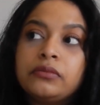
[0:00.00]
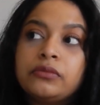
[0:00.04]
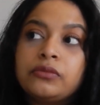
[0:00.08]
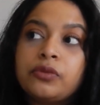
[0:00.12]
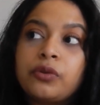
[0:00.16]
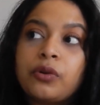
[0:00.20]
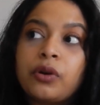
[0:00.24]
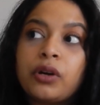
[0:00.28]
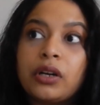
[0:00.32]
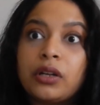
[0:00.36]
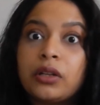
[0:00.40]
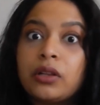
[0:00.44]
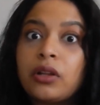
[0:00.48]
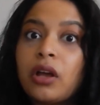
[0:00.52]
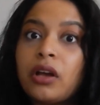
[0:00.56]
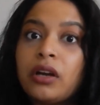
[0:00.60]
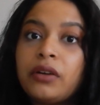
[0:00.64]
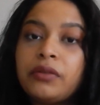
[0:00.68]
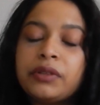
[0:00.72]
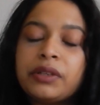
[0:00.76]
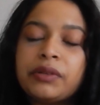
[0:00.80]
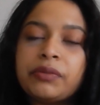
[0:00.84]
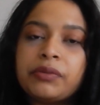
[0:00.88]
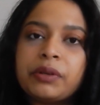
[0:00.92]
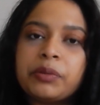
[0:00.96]
For a lot
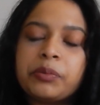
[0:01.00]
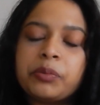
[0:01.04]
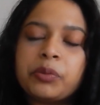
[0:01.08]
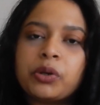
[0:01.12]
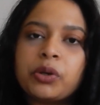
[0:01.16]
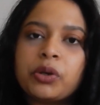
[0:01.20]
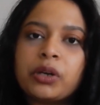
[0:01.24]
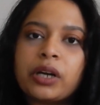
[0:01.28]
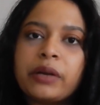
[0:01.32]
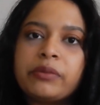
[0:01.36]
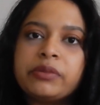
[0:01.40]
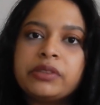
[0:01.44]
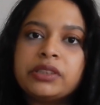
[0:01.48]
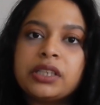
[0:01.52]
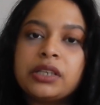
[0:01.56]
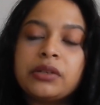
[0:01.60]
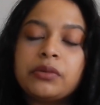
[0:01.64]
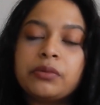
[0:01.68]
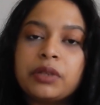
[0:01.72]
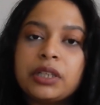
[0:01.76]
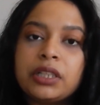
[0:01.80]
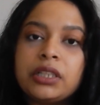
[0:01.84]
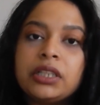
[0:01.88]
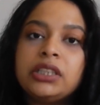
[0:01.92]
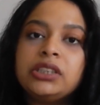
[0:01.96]
of different programs, they're
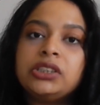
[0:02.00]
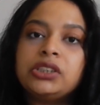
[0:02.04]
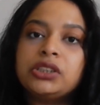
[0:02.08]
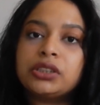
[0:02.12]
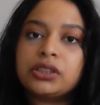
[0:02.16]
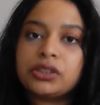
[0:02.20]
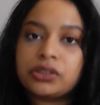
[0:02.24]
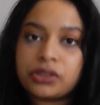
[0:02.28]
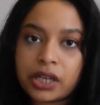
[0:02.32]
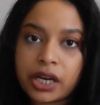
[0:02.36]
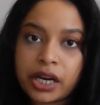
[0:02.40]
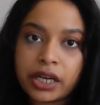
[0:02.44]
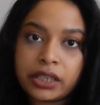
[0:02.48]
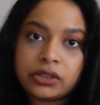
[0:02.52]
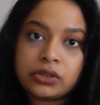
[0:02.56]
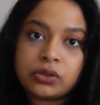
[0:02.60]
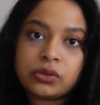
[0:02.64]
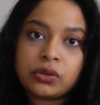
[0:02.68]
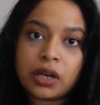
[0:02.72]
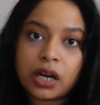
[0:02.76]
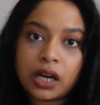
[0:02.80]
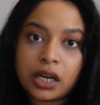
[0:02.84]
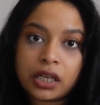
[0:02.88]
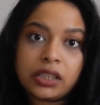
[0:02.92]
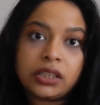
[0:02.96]
really just trying to
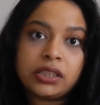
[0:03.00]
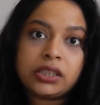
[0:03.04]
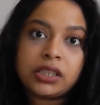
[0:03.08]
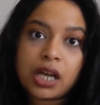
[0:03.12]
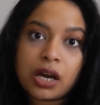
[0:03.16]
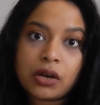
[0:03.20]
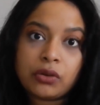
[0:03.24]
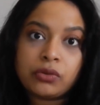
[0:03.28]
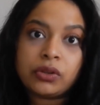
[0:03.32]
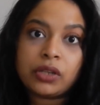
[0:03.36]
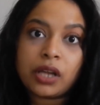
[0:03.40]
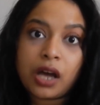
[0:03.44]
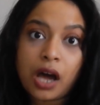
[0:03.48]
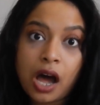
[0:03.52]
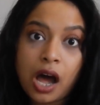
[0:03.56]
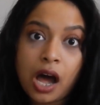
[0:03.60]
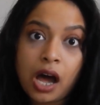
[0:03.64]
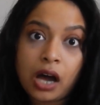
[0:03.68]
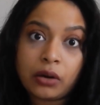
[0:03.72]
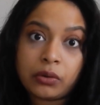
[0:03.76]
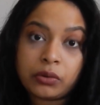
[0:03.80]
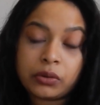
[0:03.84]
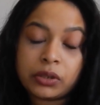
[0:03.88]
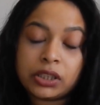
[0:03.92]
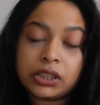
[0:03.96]
cut down the
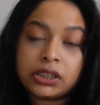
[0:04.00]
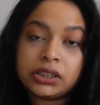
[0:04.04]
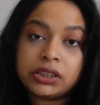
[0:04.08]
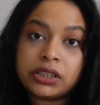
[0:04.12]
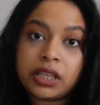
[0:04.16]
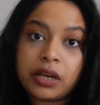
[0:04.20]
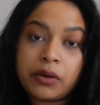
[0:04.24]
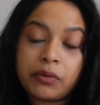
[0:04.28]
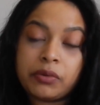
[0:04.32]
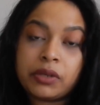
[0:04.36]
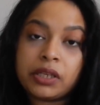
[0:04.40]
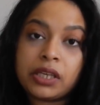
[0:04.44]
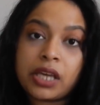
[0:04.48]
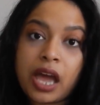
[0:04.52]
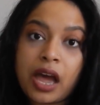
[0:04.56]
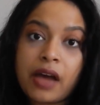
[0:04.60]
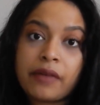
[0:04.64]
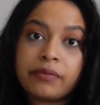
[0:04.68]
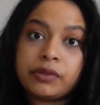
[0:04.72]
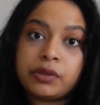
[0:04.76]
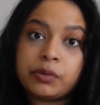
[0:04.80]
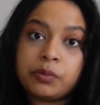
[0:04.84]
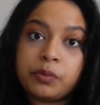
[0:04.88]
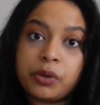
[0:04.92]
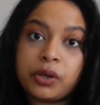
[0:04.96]
hours that we
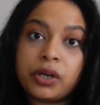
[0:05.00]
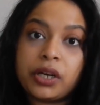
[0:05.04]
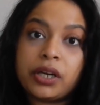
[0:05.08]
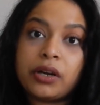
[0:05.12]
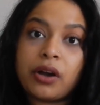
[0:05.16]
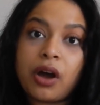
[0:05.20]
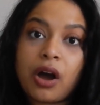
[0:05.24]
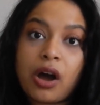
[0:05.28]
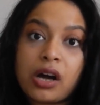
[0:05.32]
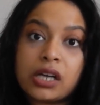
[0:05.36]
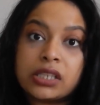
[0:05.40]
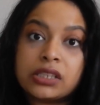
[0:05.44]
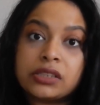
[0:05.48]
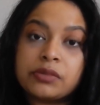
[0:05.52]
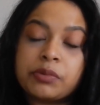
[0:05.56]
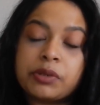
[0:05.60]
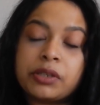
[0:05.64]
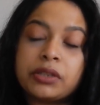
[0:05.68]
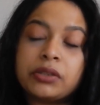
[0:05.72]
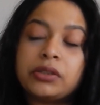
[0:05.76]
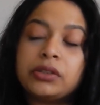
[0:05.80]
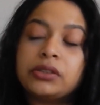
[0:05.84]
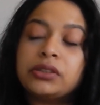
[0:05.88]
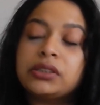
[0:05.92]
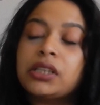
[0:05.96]
have to put in
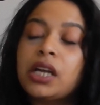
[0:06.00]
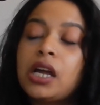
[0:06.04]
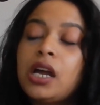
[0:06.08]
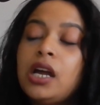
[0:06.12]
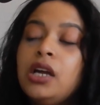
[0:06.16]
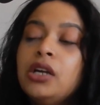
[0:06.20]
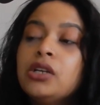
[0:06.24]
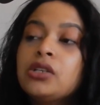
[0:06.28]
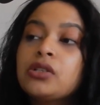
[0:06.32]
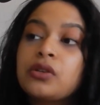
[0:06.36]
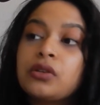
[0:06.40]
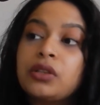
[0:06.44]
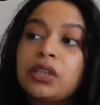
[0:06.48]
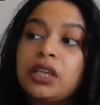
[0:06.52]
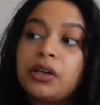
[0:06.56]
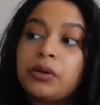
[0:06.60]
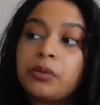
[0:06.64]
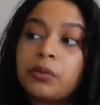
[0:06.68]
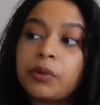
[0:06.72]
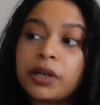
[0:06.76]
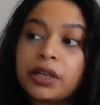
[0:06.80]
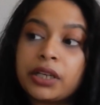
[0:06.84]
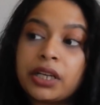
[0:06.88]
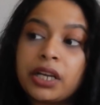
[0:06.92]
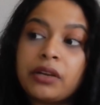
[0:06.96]
hospitals. So they're
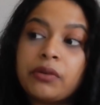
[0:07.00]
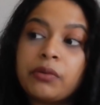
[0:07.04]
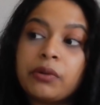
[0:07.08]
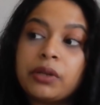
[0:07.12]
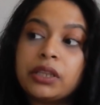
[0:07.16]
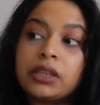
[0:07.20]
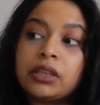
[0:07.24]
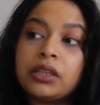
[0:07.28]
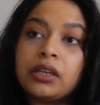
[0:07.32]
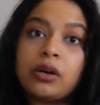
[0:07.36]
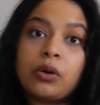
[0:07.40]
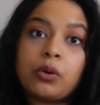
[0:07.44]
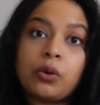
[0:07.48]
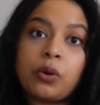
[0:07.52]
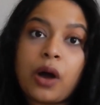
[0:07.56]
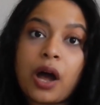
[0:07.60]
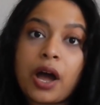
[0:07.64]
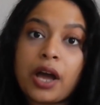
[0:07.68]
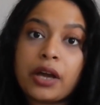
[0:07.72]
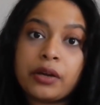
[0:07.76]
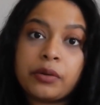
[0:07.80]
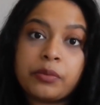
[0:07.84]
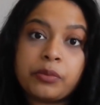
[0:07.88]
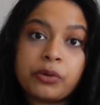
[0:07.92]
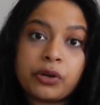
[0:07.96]
working with the
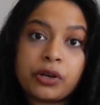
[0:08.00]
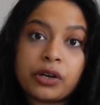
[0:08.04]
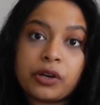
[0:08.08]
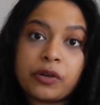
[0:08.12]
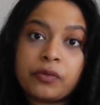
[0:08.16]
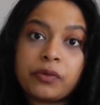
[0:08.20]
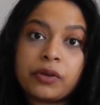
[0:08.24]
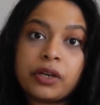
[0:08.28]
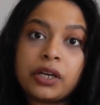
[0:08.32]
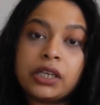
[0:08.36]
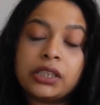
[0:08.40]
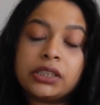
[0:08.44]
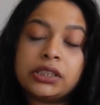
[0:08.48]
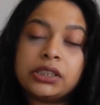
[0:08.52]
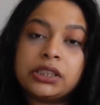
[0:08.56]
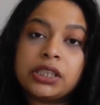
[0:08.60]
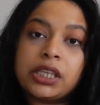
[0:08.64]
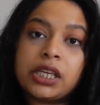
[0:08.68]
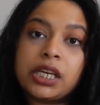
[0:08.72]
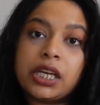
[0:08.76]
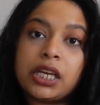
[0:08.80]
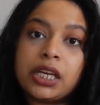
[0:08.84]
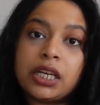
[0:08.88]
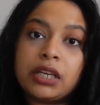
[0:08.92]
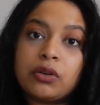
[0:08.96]
Ohio Board of
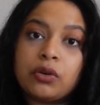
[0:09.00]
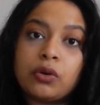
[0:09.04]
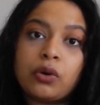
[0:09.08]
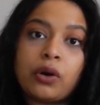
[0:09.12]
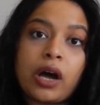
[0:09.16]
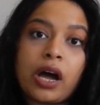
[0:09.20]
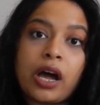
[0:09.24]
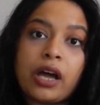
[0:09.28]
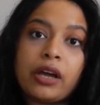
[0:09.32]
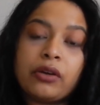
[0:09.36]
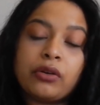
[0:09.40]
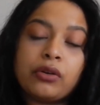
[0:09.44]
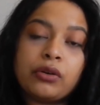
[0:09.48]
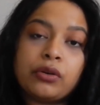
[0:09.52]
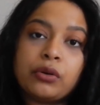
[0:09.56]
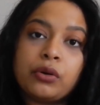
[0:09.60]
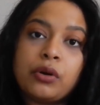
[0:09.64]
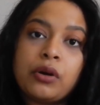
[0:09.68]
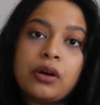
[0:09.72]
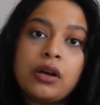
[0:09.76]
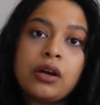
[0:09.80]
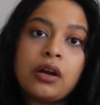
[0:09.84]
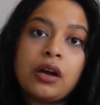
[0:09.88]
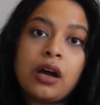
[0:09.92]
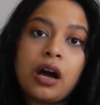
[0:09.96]
Nursing,
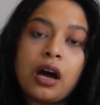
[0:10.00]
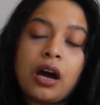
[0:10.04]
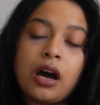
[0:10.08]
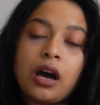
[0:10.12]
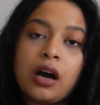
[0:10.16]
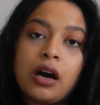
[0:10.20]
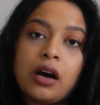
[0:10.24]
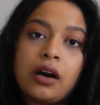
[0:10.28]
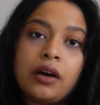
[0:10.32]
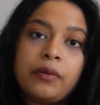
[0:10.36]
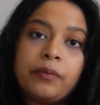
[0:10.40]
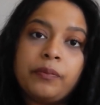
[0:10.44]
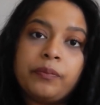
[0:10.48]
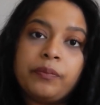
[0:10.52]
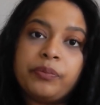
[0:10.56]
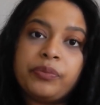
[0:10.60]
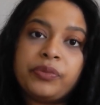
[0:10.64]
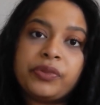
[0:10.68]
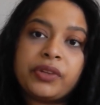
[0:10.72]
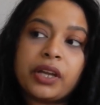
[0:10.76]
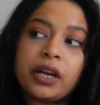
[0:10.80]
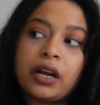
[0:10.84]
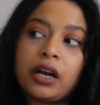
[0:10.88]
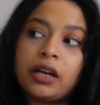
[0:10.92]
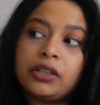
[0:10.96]
Ohio,
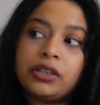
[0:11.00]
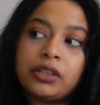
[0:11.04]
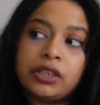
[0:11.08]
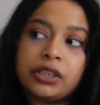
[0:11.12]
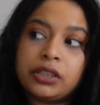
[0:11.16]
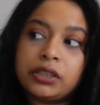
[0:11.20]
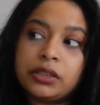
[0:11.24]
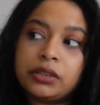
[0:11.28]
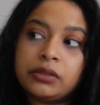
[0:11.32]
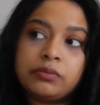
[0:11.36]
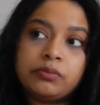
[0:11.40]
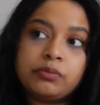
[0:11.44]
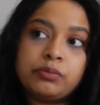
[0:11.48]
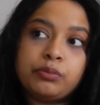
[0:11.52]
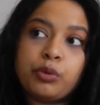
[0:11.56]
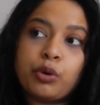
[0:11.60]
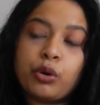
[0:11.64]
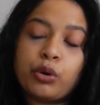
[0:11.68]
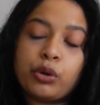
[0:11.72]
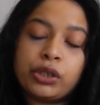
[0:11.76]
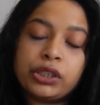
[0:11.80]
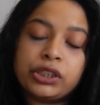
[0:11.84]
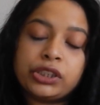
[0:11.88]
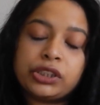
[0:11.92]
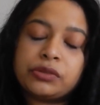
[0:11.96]
other
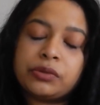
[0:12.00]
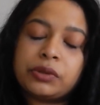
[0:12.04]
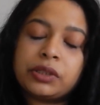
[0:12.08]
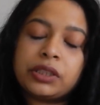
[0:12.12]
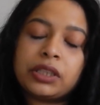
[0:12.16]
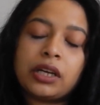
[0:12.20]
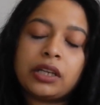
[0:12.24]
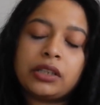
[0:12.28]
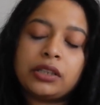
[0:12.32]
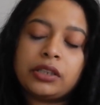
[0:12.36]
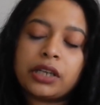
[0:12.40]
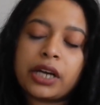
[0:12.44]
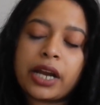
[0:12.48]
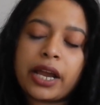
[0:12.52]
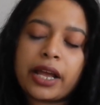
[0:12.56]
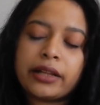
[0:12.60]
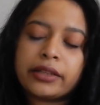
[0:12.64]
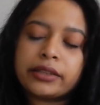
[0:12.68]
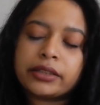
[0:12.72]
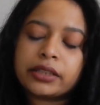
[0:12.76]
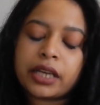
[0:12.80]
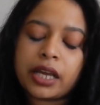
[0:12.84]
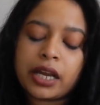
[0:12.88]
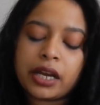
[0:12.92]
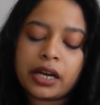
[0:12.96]
boards with other
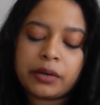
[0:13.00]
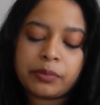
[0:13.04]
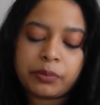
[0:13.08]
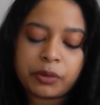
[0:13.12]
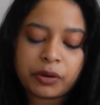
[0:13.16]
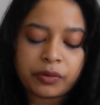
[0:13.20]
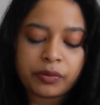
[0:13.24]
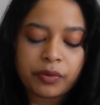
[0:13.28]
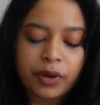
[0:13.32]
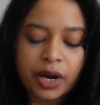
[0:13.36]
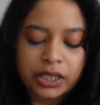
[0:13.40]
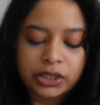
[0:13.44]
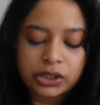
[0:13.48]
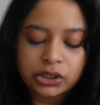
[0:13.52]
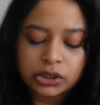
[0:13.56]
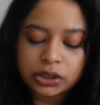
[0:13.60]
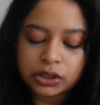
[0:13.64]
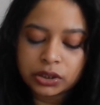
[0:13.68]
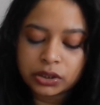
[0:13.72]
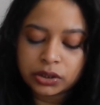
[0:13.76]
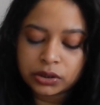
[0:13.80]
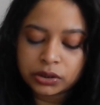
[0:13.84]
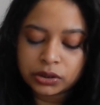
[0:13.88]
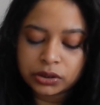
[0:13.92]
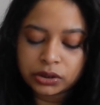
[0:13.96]
healthcare
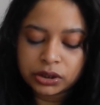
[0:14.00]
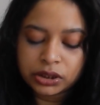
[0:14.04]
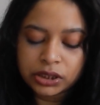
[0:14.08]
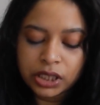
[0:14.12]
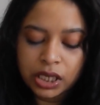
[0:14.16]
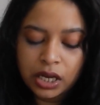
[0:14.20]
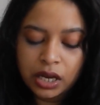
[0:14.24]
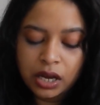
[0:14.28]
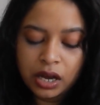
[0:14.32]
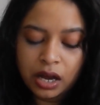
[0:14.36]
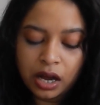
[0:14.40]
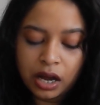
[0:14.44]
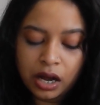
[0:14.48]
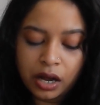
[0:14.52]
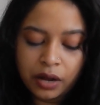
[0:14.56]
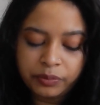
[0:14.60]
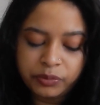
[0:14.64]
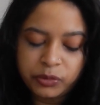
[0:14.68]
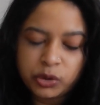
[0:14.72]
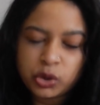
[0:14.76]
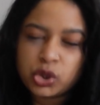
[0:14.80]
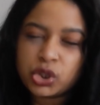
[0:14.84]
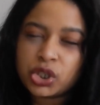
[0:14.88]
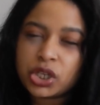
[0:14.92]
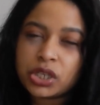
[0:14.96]
professionals,
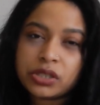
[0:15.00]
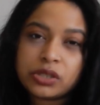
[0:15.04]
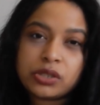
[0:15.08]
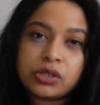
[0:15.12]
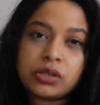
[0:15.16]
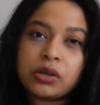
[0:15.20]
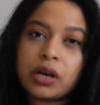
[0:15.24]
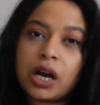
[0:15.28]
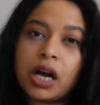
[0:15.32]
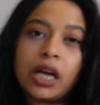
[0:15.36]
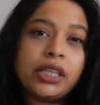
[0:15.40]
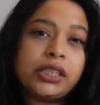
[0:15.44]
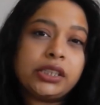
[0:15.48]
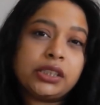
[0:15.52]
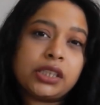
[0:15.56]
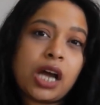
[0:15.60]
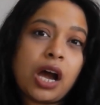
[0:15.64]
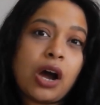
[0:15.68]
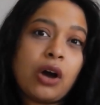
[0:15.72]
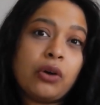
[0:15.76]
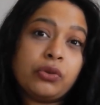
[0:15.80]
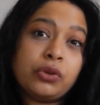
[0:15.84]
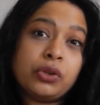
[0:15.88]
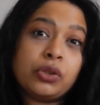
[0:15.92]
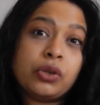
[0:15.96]
to cut
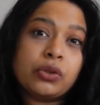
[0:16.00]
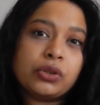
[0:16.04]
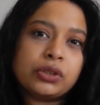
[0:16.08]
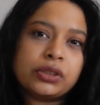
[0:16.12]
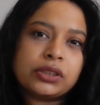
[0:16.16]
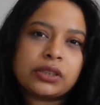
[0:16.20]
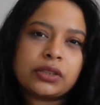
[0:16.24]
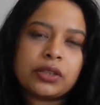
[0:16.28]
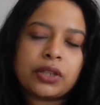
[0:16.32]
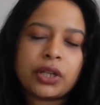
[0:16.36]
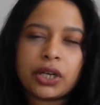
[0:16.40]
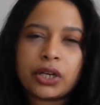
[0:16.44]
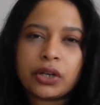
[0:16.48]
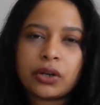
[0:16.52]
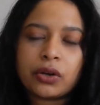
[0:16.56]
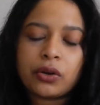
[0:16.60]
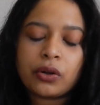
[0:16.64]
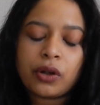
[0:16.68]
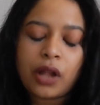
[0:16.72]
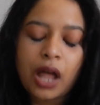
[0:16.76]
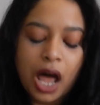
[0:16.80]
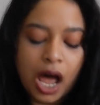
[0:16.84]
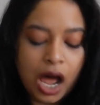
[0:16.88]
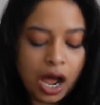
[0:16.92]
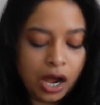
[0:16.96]
down those
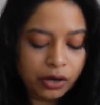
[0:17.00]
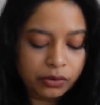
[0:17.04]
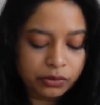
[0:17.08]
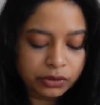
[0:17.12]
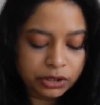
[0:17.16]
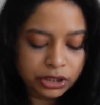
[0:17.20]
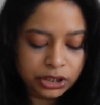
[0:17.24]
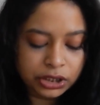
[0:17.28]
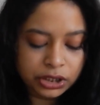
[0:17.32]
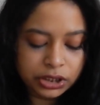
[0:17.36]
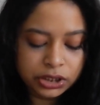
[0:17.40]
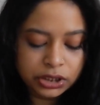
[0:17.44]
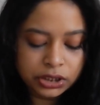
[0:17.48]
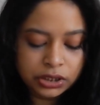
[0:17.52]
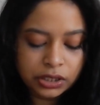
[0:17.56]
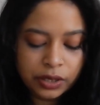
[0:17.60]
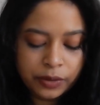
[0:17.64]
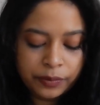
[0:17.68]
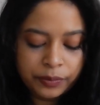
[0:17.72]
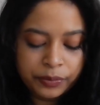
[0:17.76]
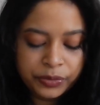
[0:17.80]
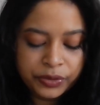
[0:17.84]
clinical hours.